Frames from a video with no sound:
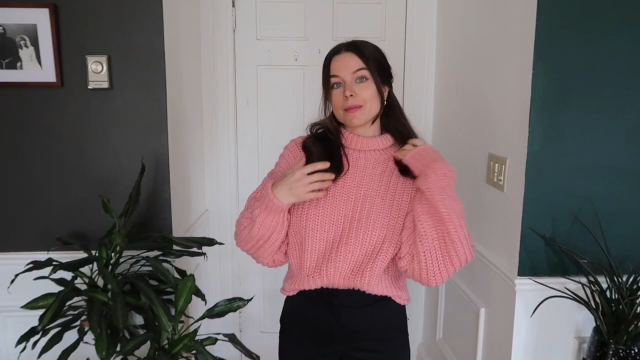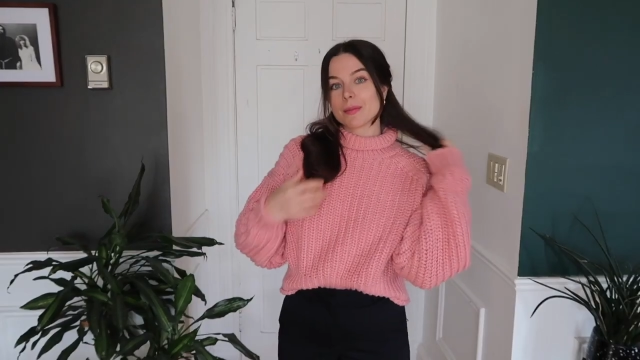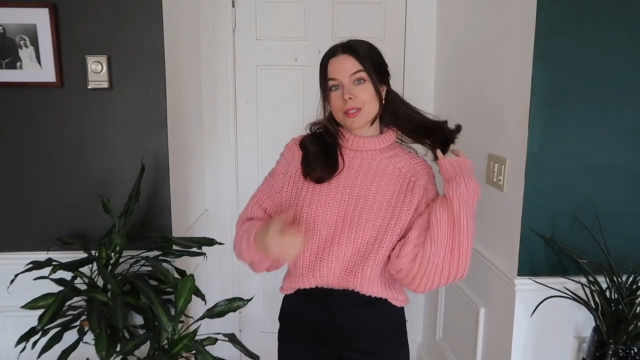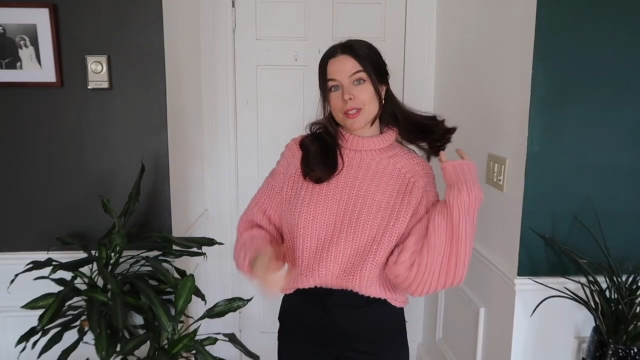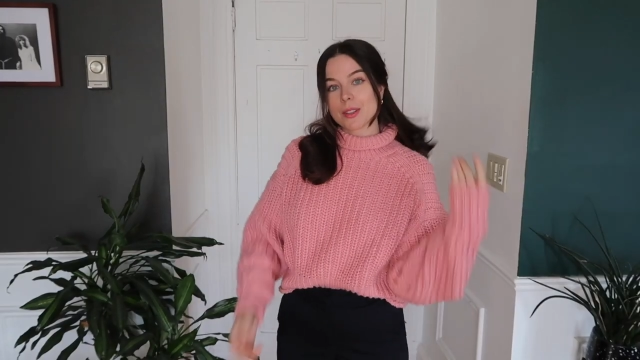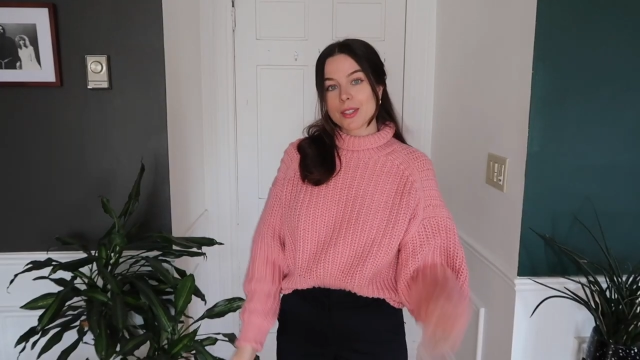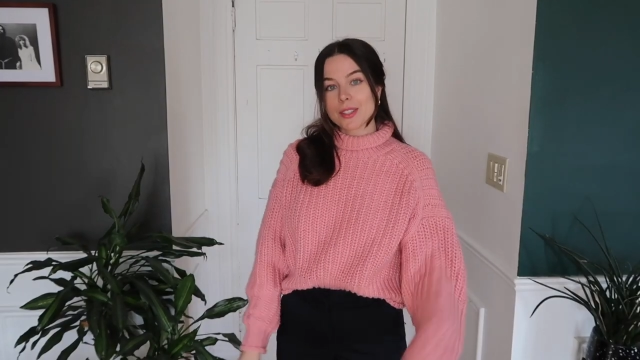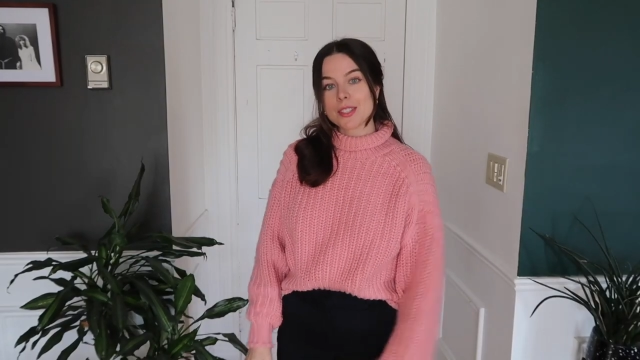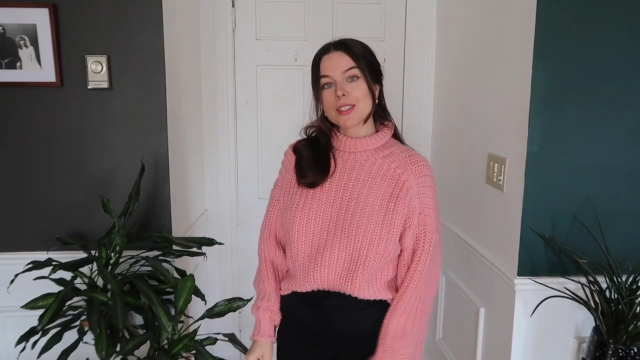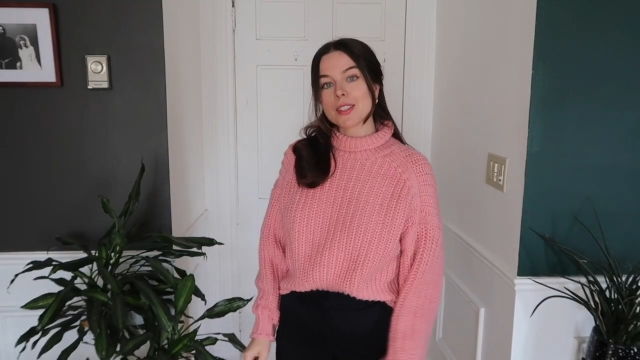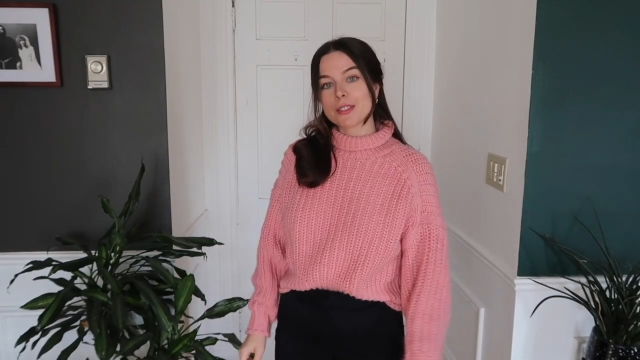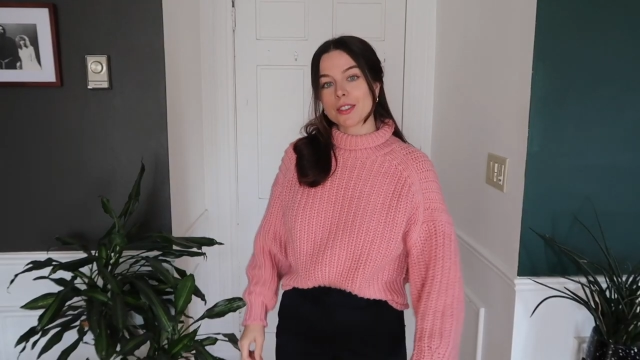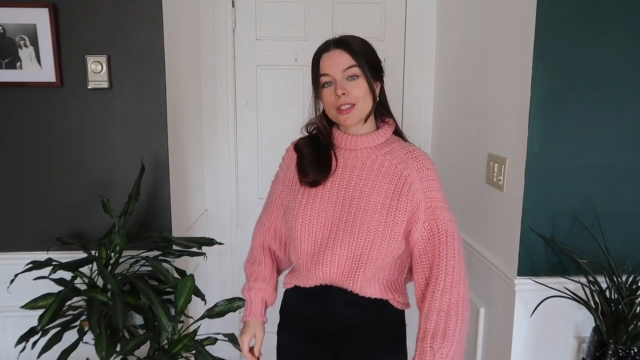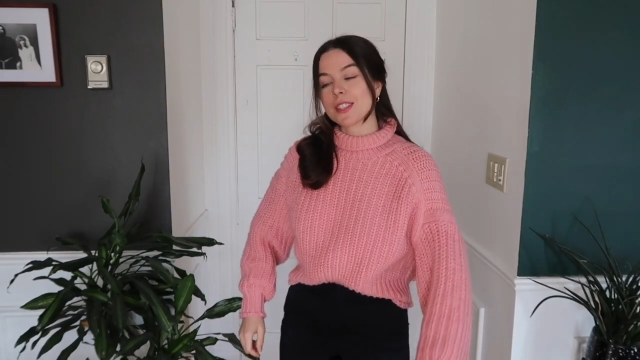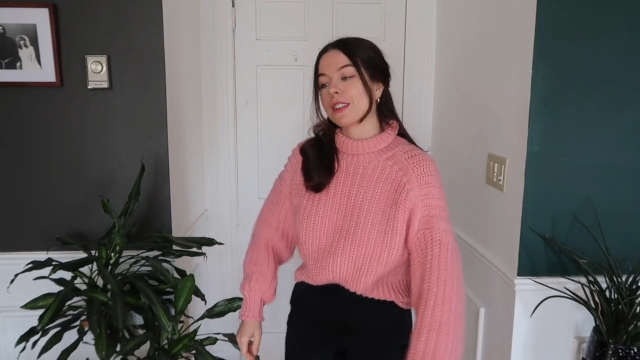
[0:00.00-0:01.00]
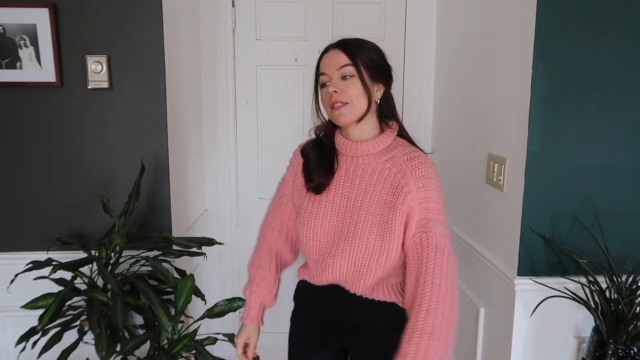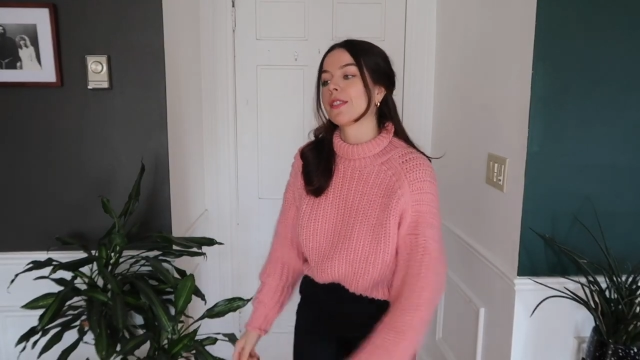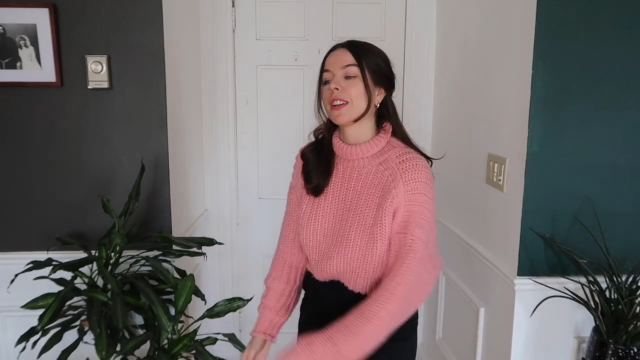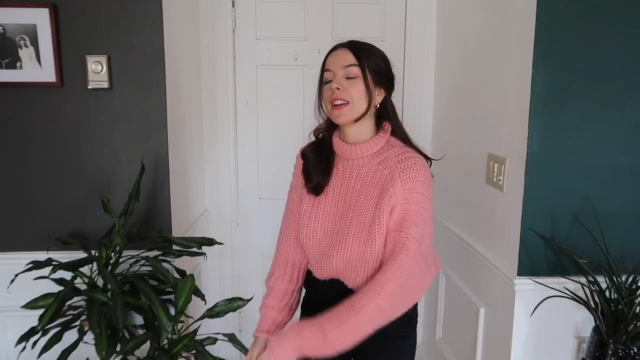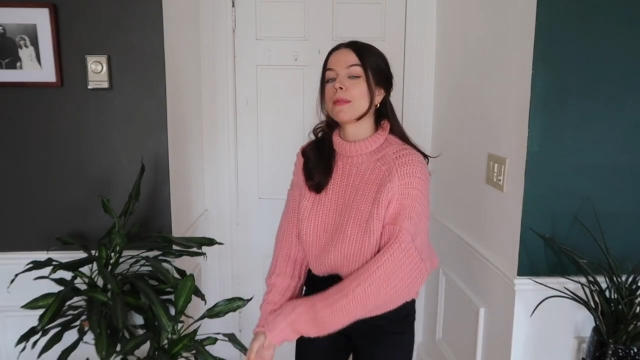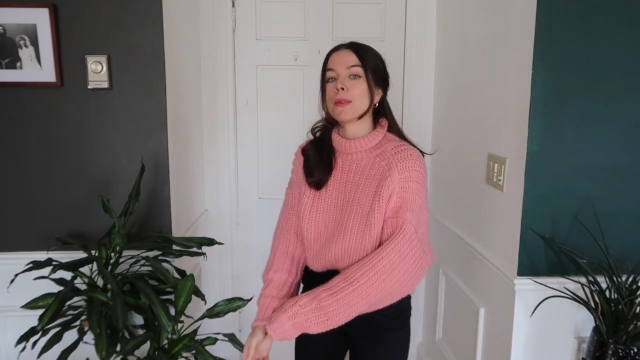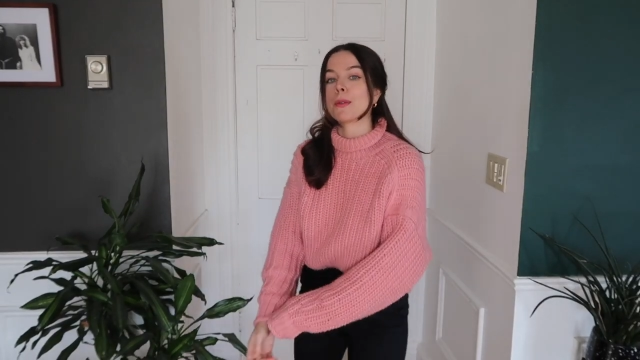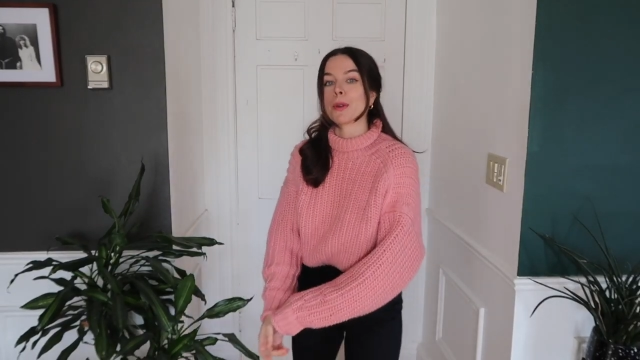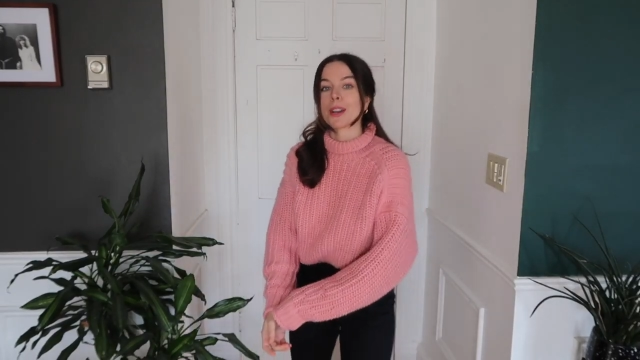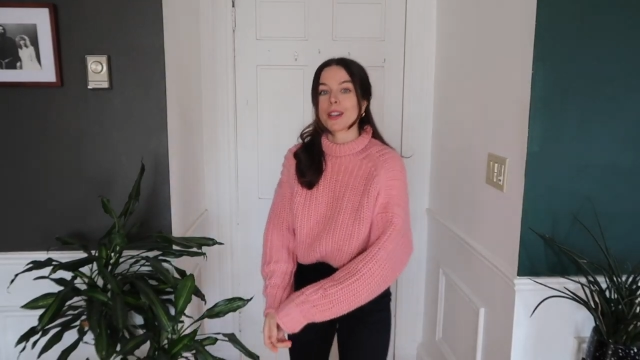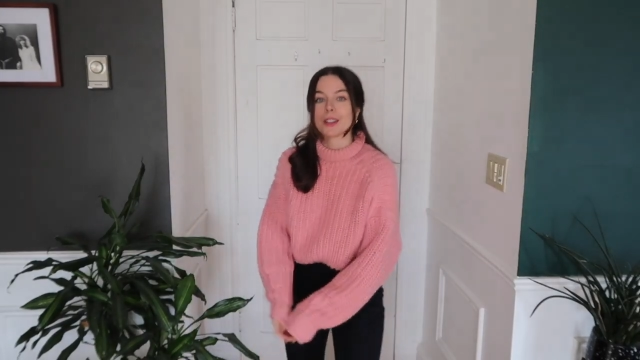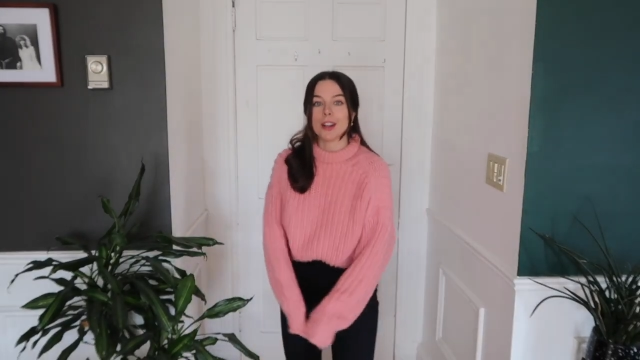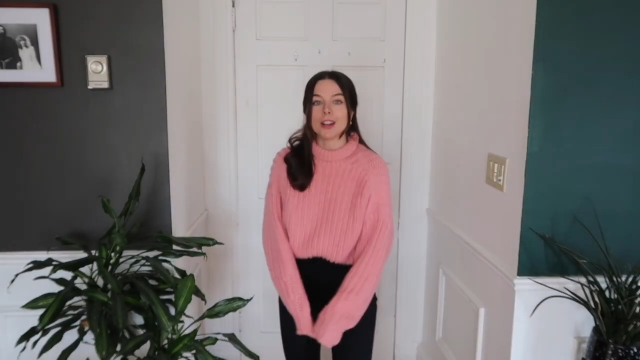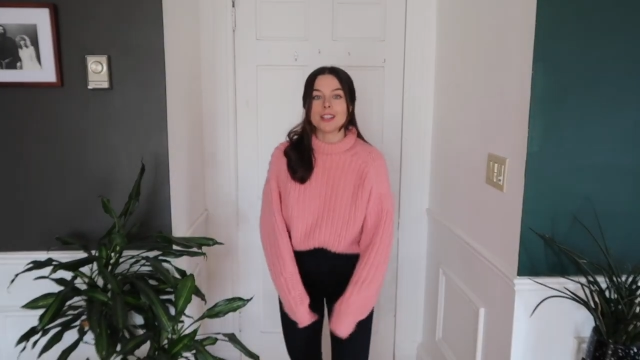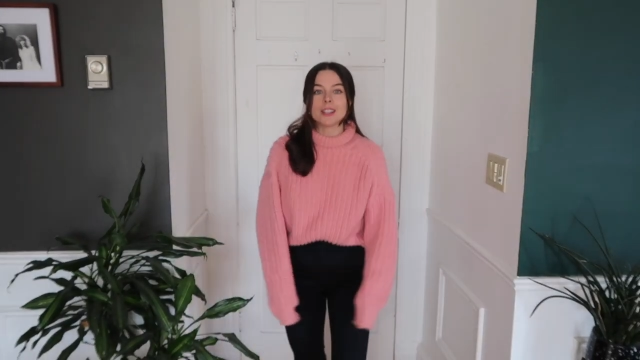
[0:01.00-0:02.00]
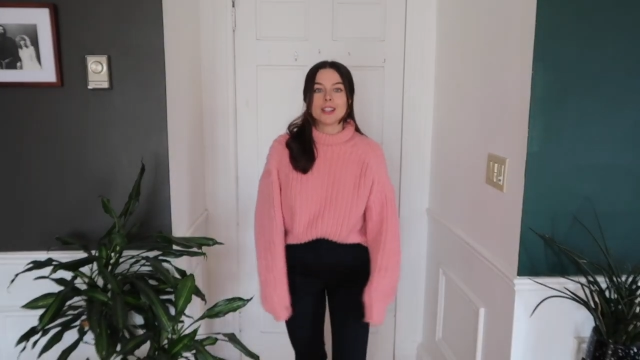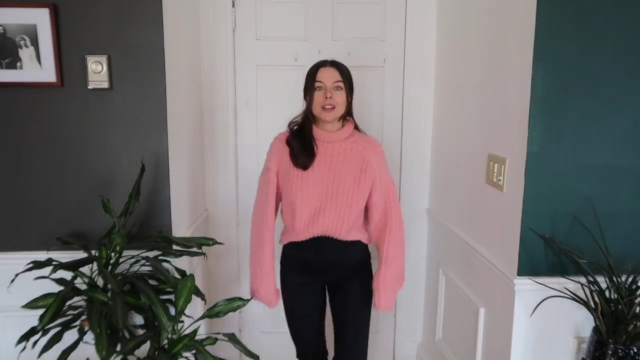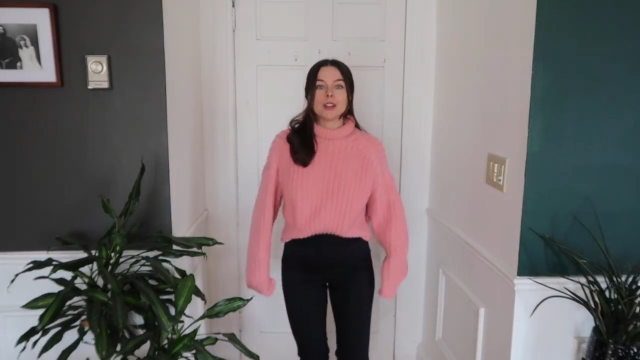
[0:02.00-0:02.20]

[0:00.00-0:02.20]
So this is the first outfit I've been wearing a lot,